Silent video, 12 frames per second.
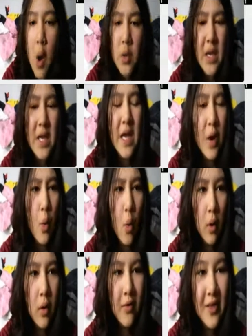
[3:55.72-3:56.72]
would eat
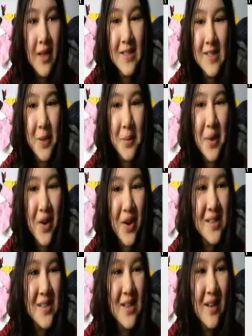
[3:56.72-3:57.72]
all of these to be
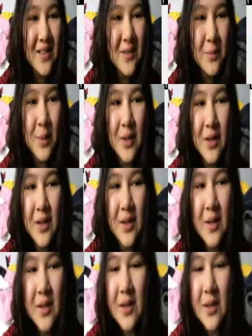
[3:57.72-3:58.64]
honest, guys, but